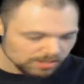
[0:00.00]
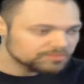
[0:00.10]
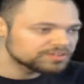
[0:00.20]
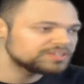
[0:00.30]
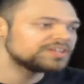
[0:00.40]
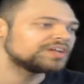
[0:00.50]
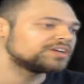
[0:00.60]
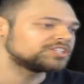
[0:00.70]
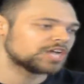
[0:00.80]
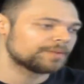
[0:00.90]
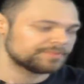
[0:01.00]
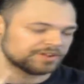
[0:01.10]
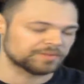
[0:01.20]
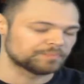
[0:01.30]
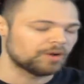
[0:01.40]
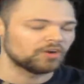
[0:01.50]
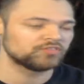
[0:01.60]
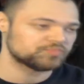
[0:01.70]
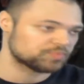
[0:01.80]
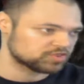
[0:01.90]
a good job in their
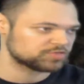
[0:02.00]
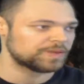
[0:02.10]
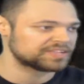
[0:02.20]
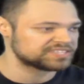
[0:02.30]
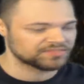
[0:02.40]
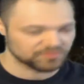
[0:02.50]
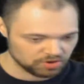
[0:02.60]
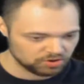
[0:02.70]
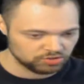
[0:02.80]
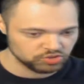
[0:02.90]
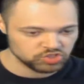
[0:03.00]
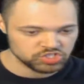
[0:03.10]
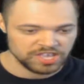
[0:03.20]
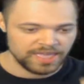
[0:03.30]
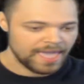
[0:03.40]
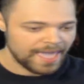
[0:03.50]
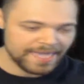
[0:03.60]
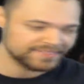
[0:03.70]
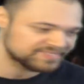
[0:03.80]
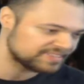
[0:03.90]
both respective roles
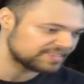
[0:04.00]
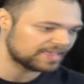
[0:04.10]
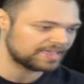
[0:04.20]
as it,